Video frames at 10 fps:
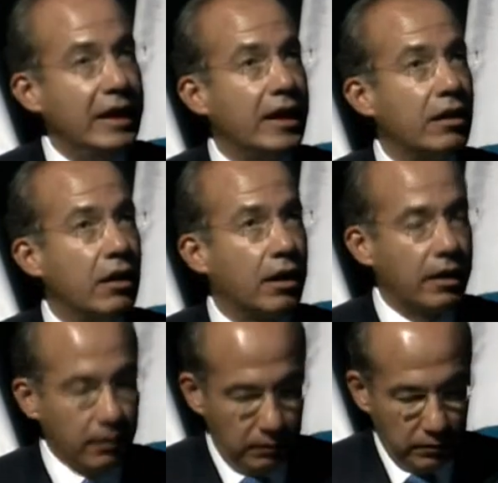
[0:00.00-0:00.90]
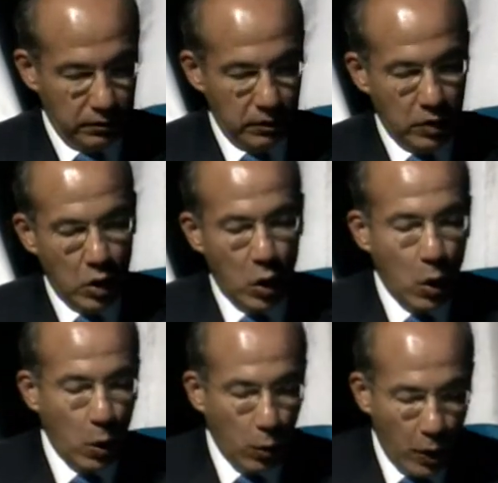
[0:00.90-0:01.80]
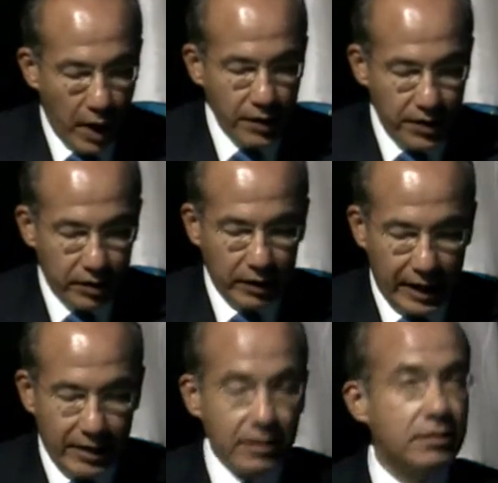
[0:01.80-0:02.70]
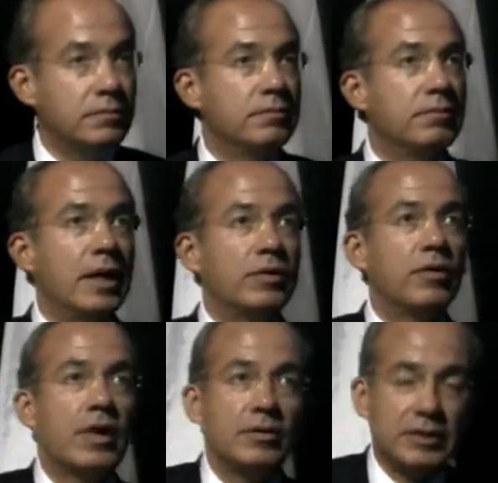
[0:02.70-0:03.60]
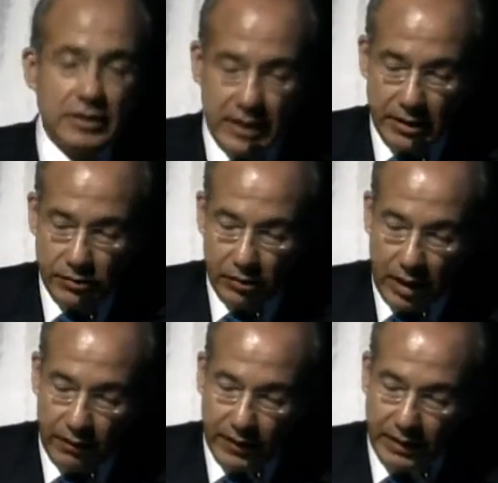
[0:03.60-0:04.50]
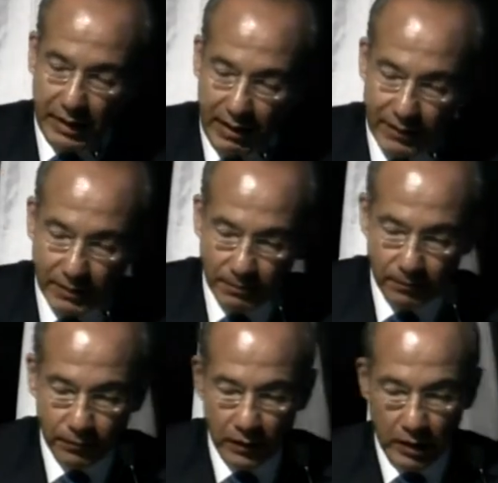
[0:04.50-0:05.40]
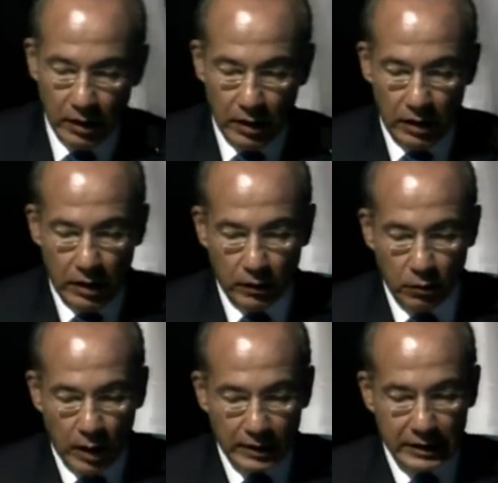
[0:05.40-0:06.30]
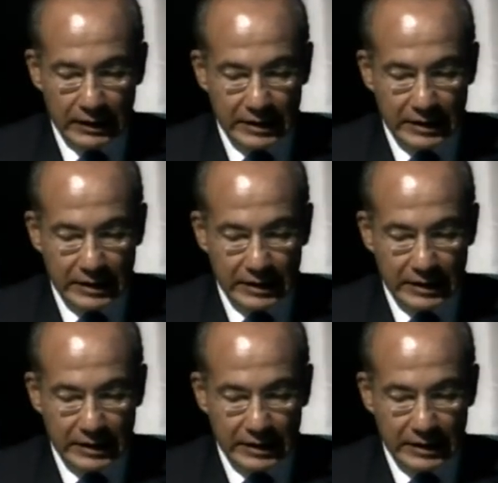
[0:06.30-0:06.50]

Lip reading: illegal logging, 1 year later, by 2010-2011, it was